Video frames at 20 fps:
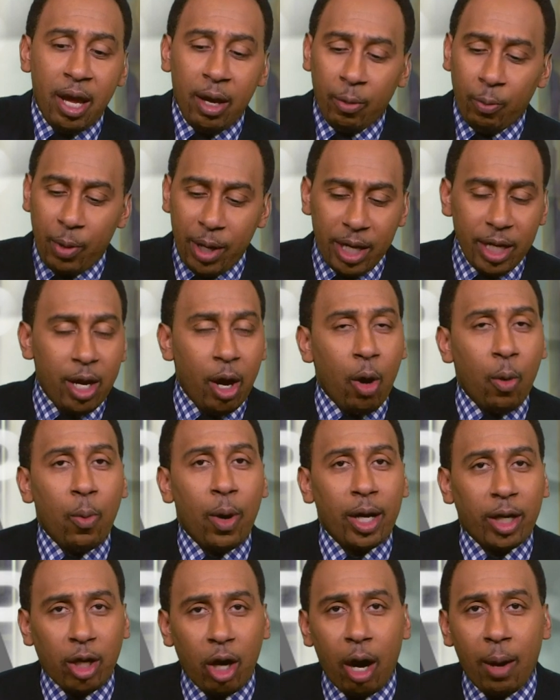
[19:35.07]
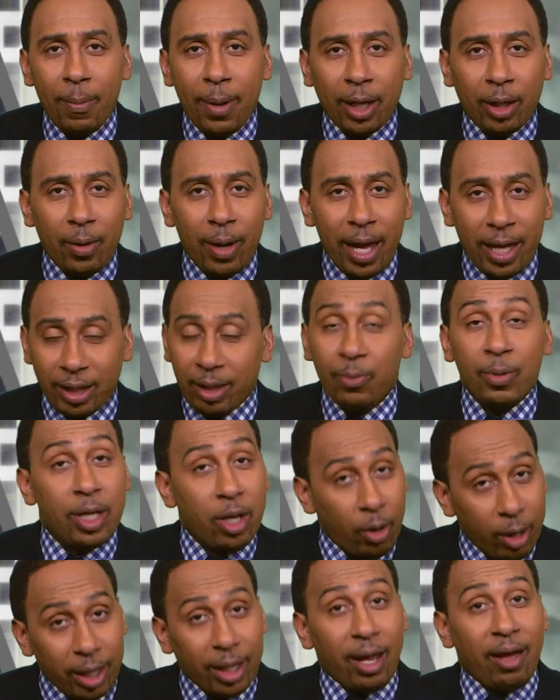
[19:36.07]
We know what Carmelo Anthony, we
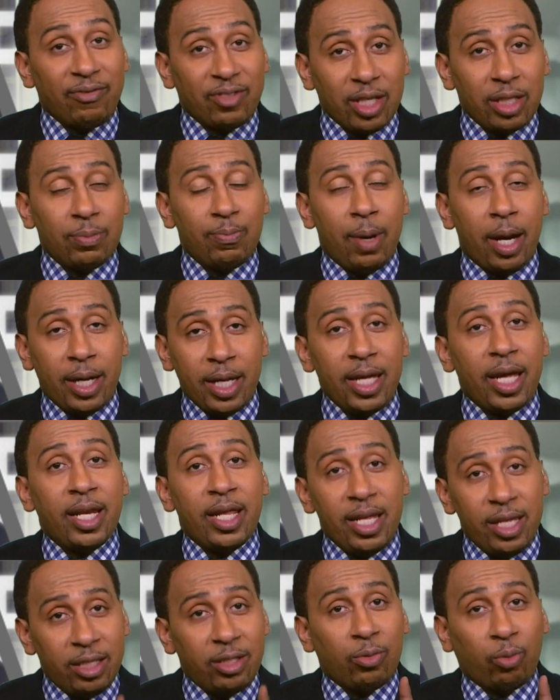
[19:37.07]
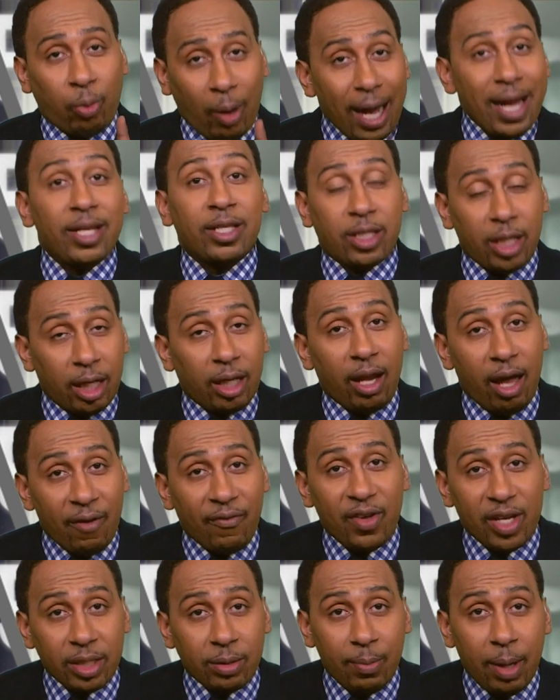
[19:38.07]
know he loves his money, and he's right to
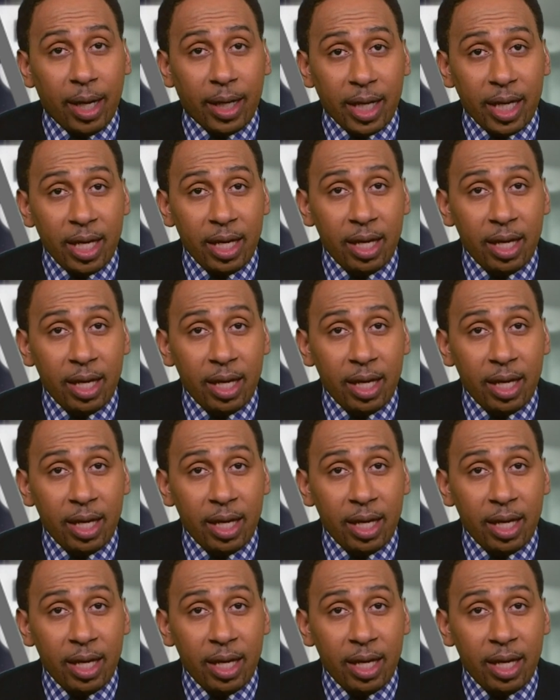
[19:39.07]
love his money.